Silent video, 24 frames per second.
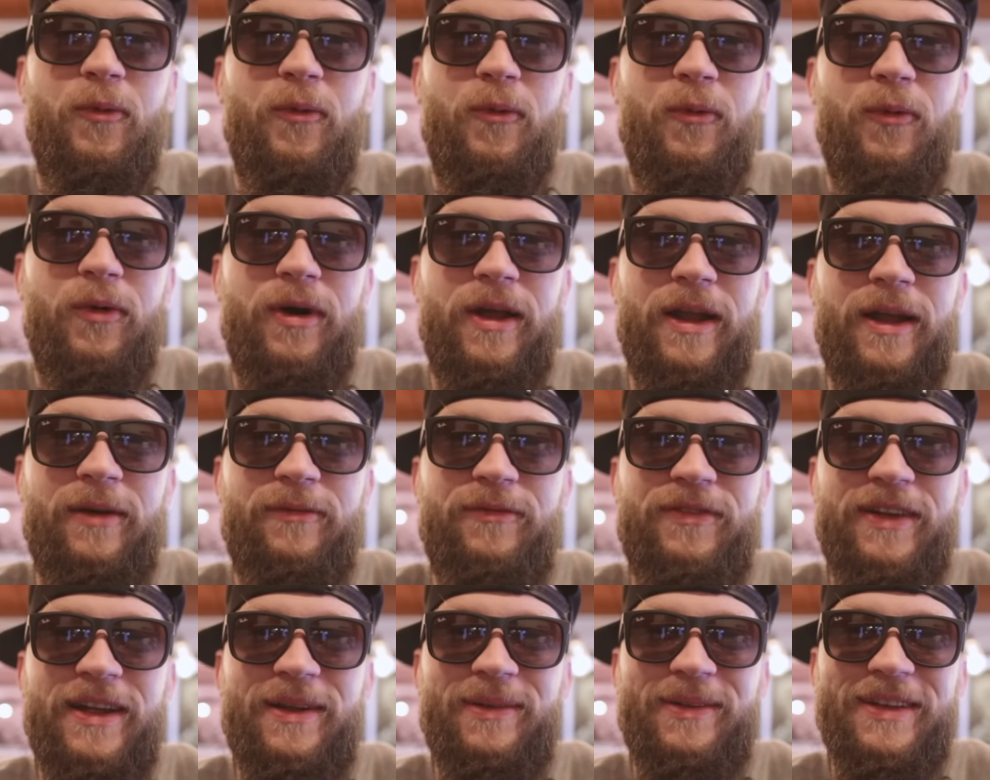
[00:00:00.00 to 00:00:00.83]
What up,
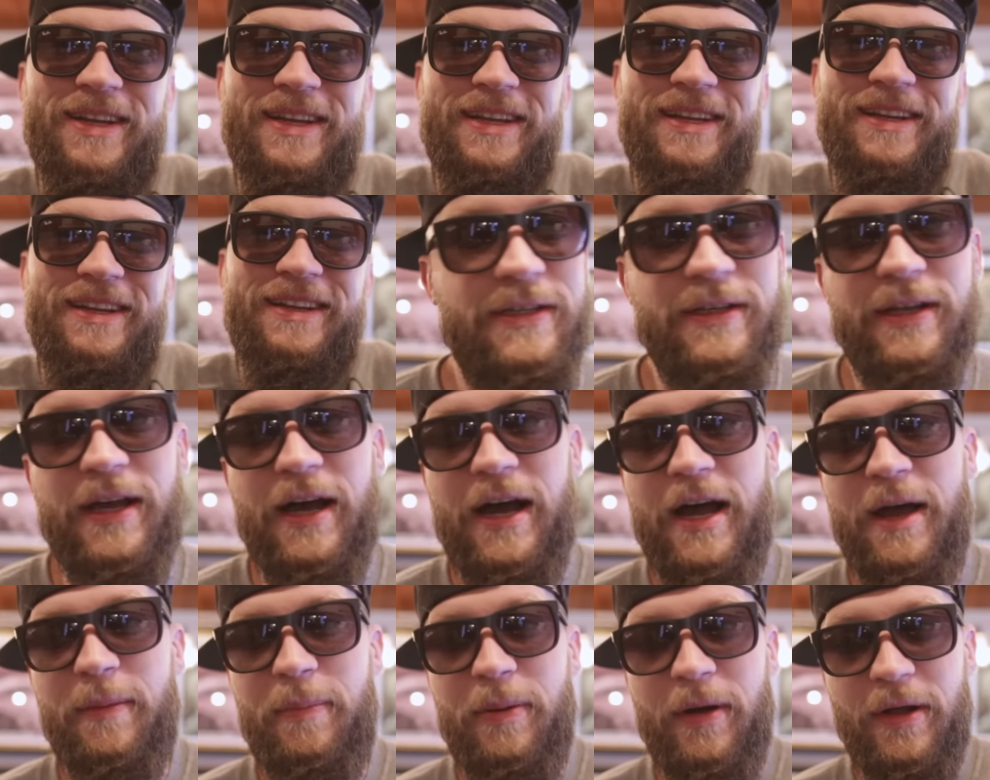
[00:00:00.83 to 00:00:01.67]
family?
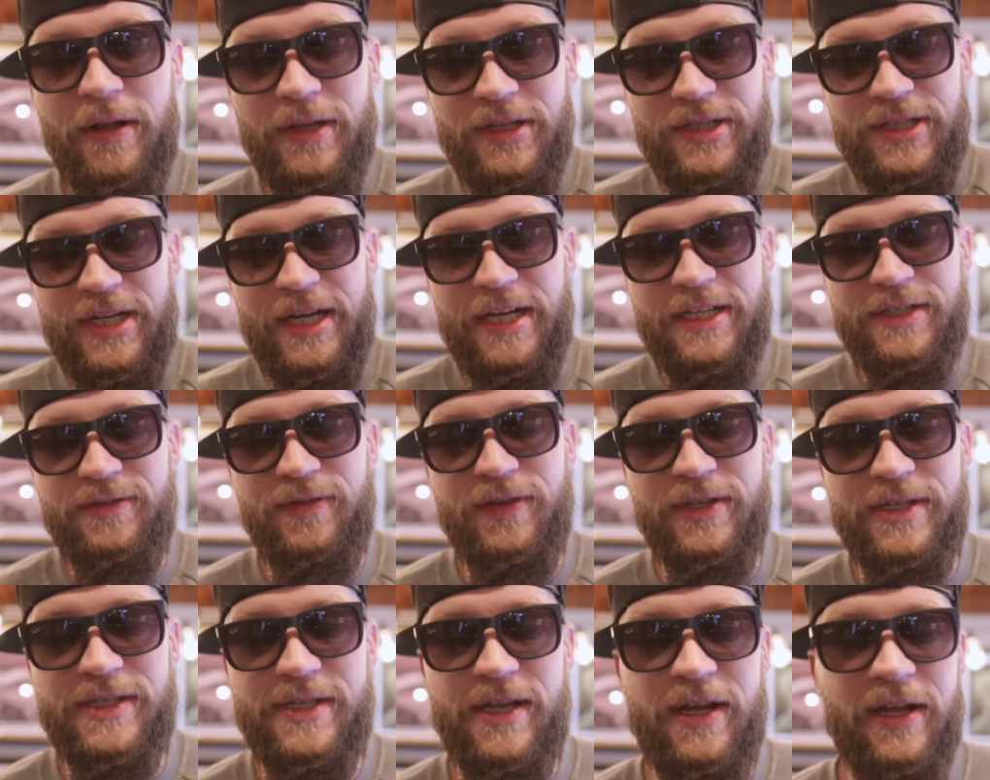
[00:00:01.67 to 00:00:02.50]
I apologize for
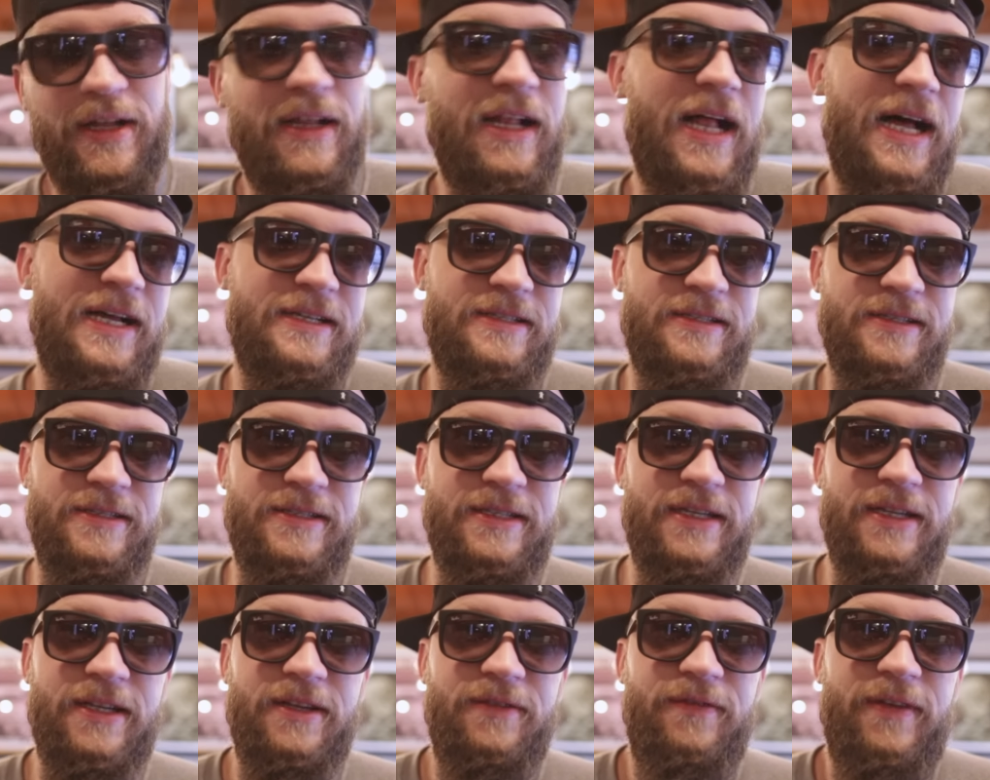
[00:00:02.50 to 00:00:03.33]
the
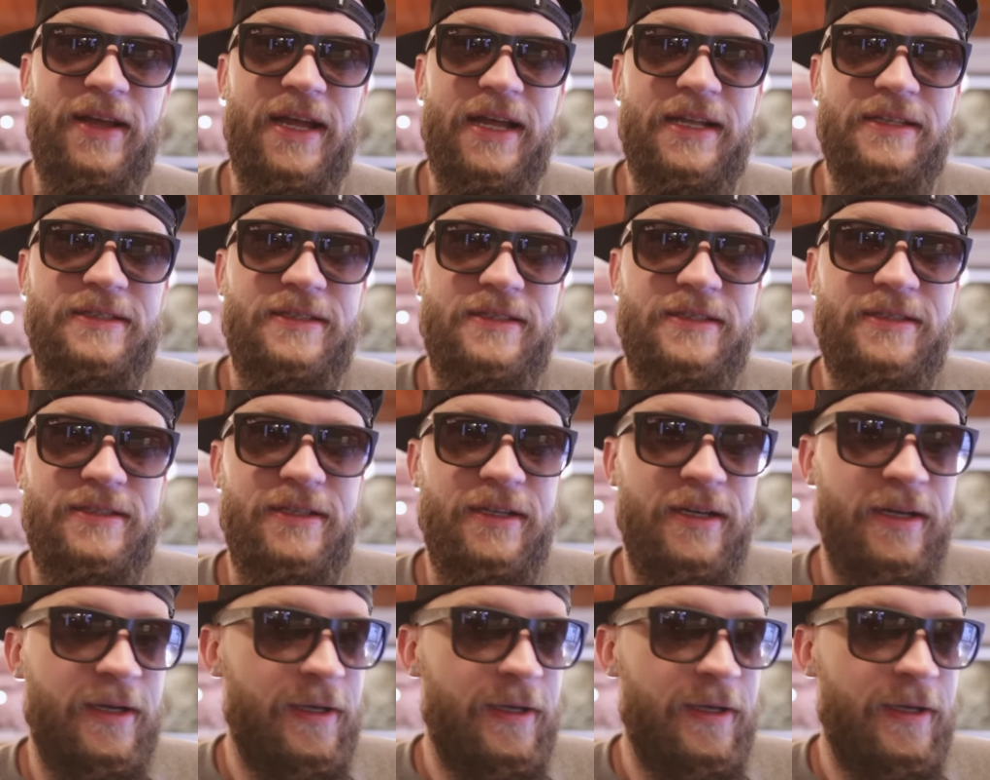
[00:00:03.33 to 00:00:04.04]
sunglasses in advance.